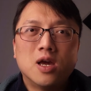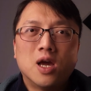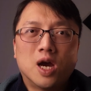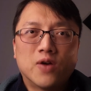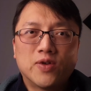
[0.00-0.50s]

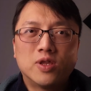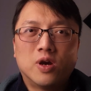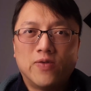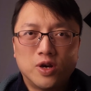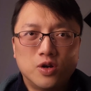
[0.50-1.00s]
often
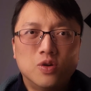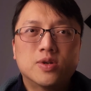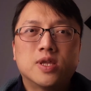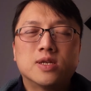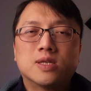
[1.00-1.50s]
overlook
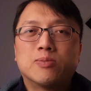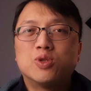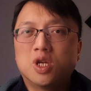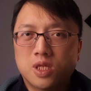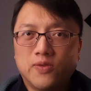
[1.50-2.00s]
the
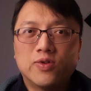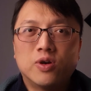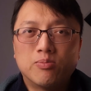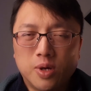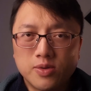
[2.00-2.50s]
subjective
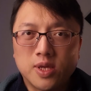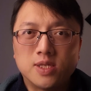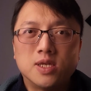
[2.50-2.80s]
components